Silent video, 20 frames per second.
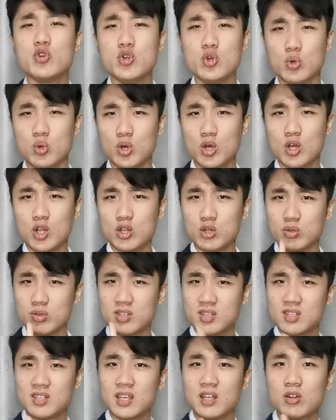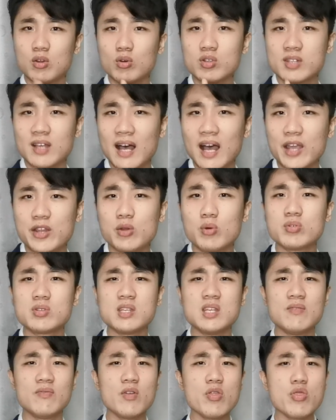you to sing those high
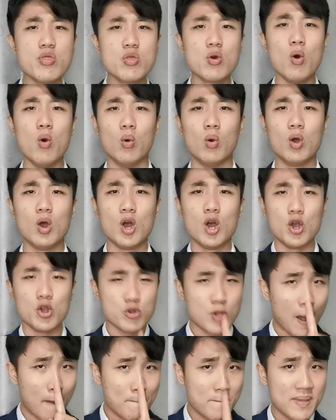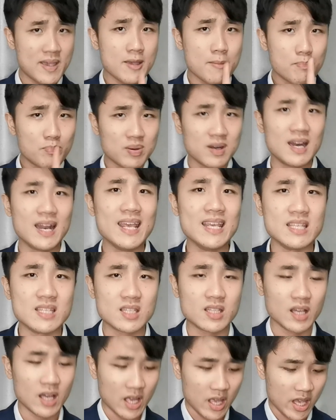notes even though you are being
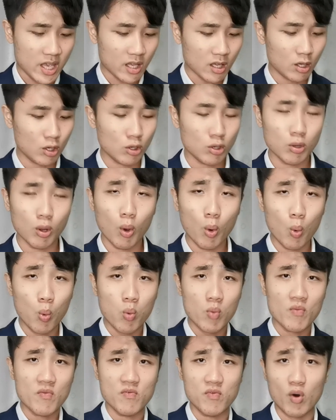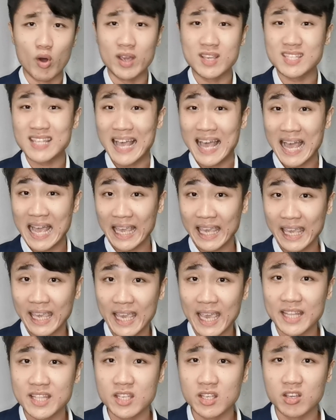placed in a low voice
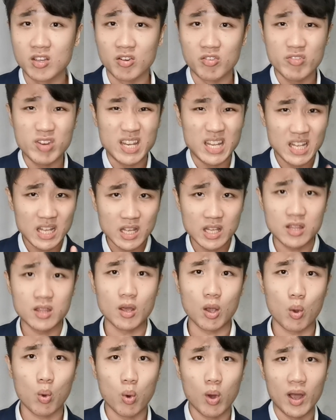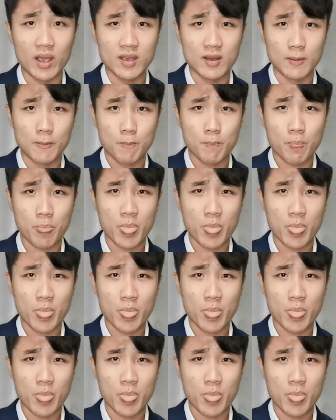category in the choir.